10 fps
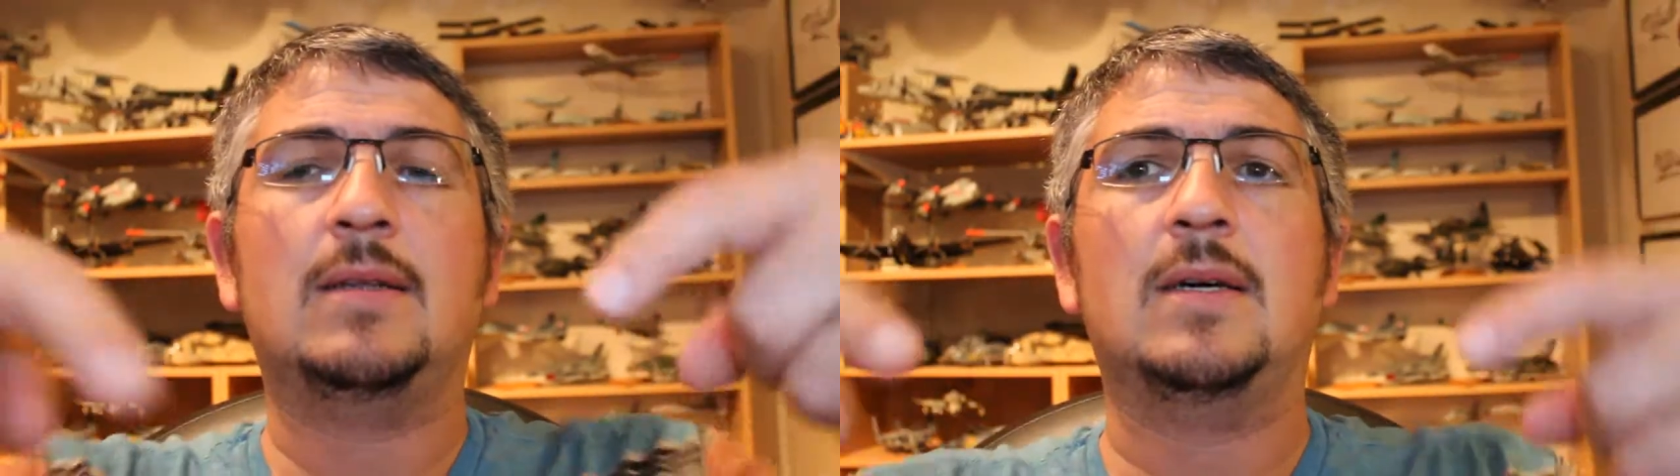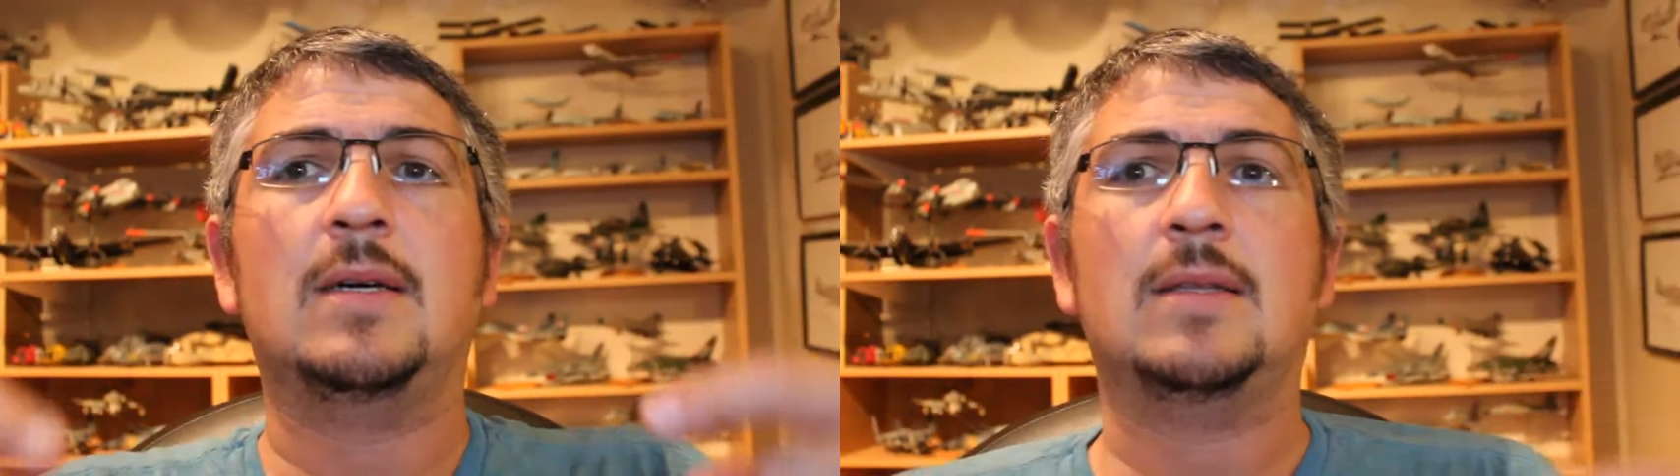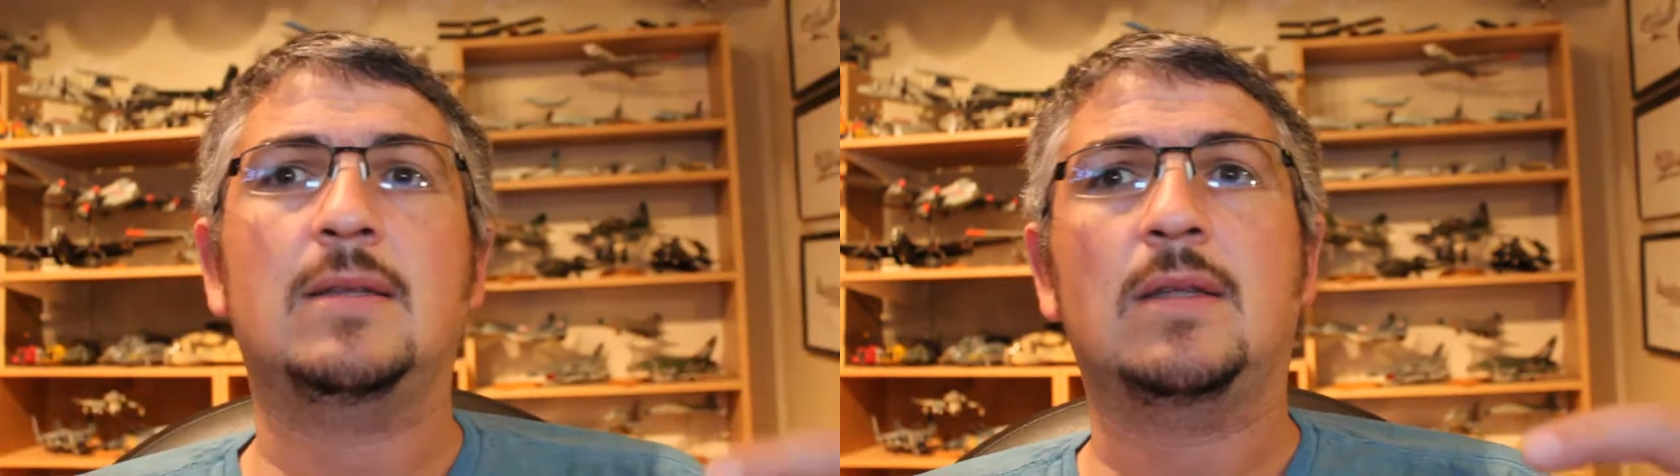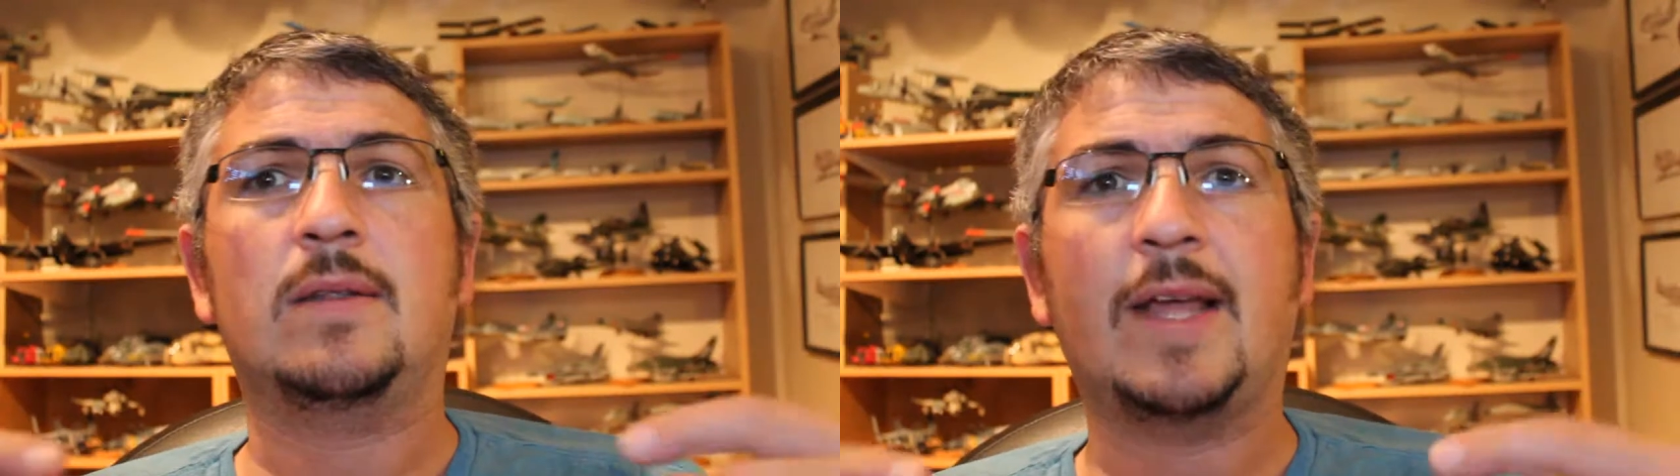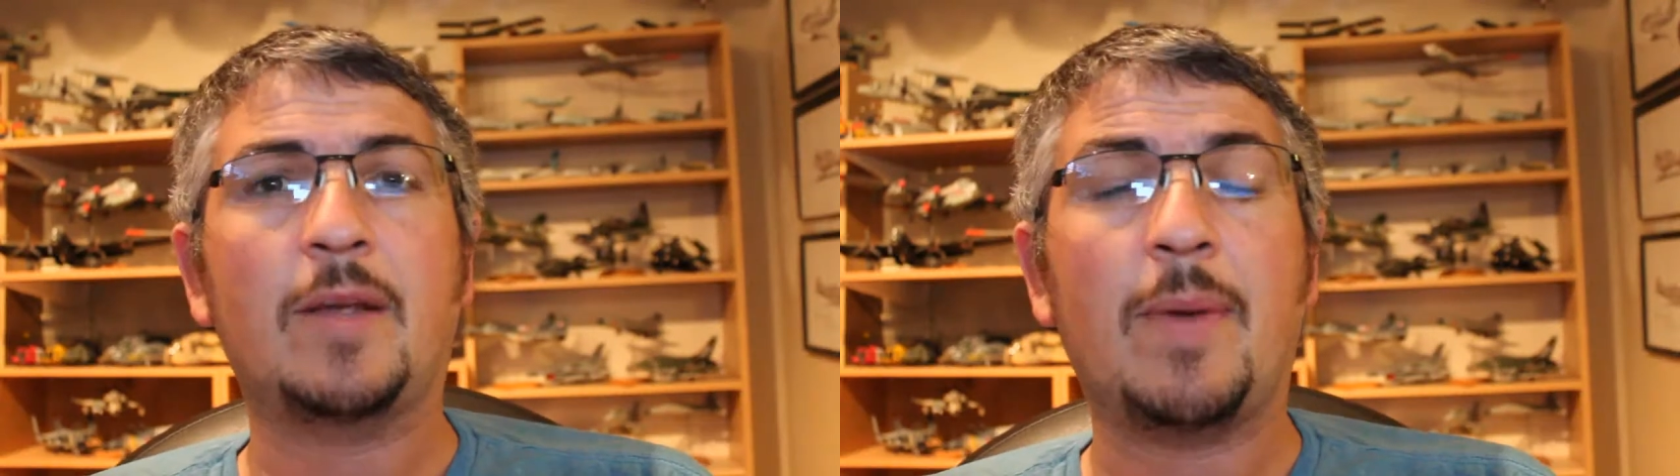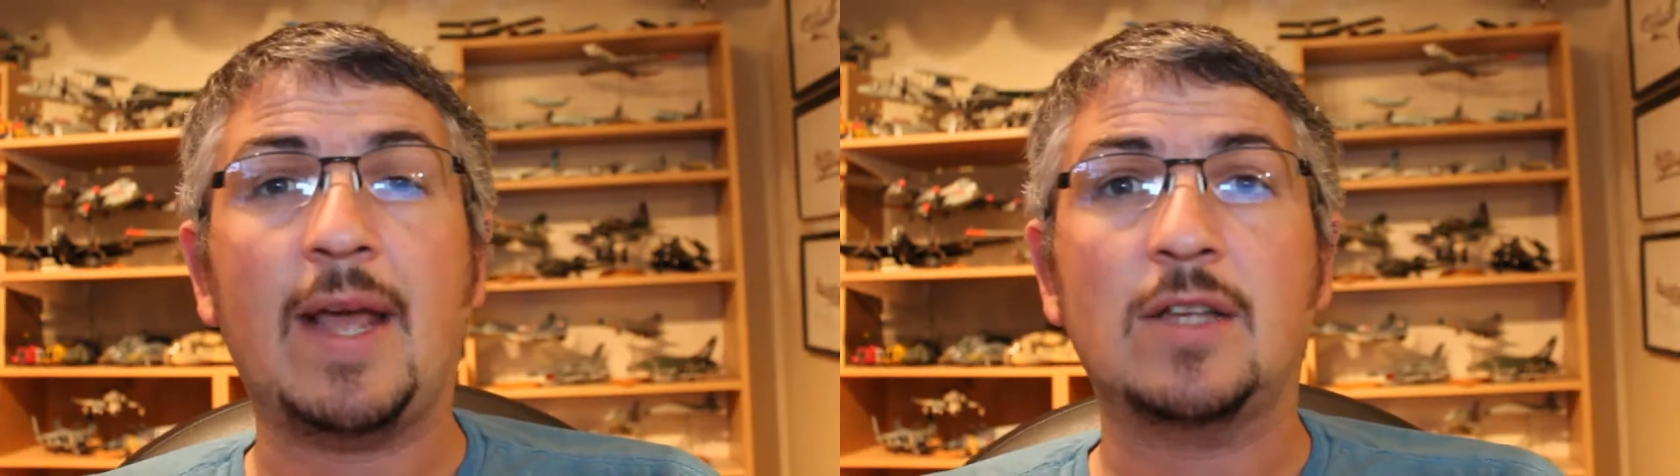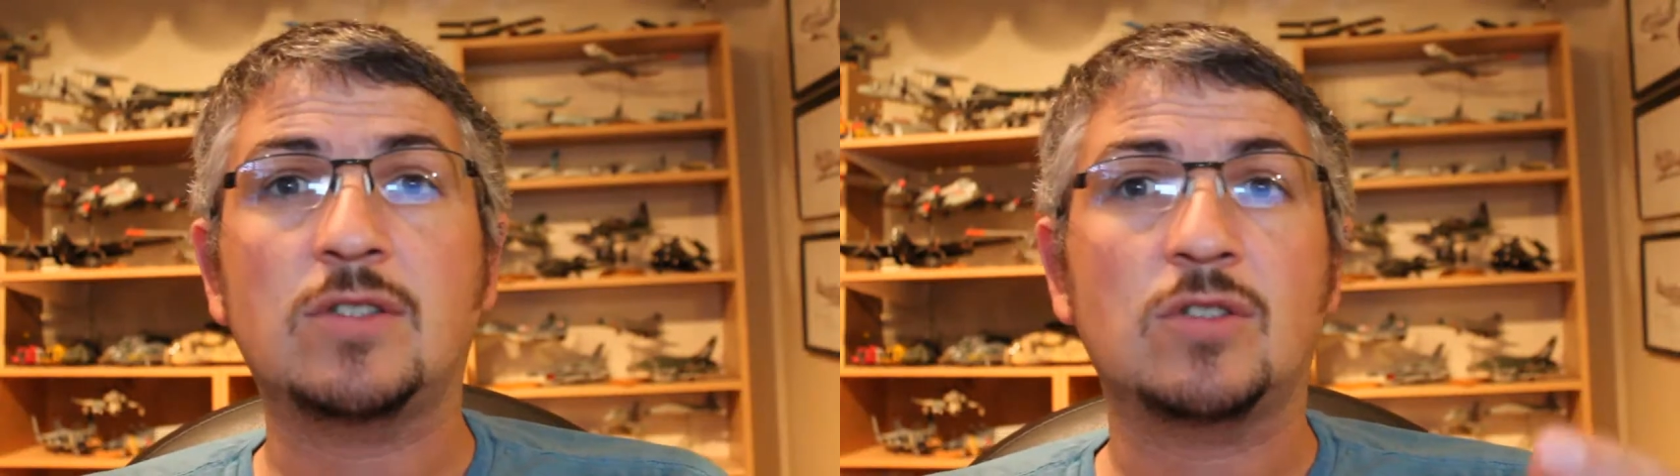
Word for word: the, the like page,